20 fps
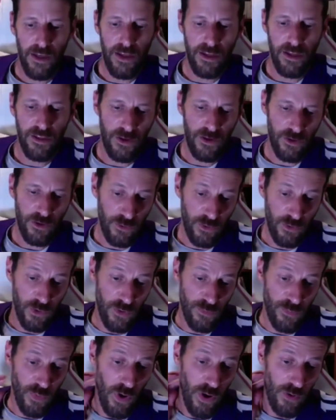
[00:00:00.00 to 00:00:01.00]
and a
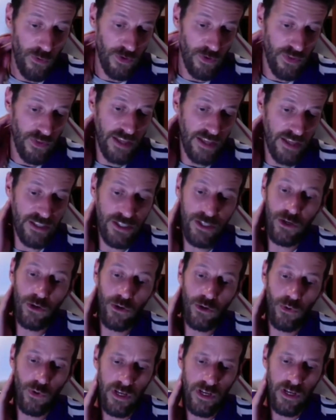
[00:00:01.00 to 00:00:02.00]
good point with that
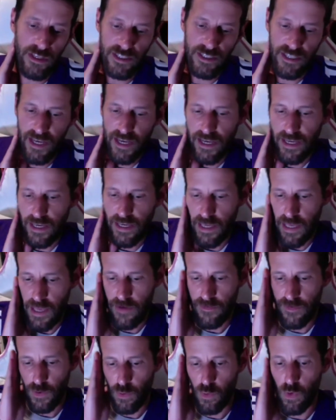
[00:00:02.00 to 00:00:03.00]
too is that
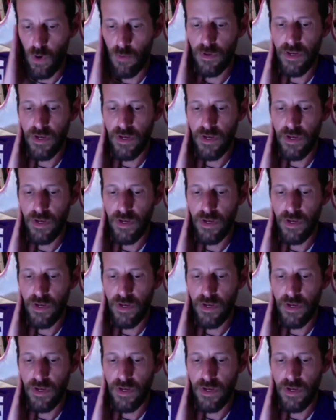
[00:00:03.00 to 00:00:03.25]
if a woman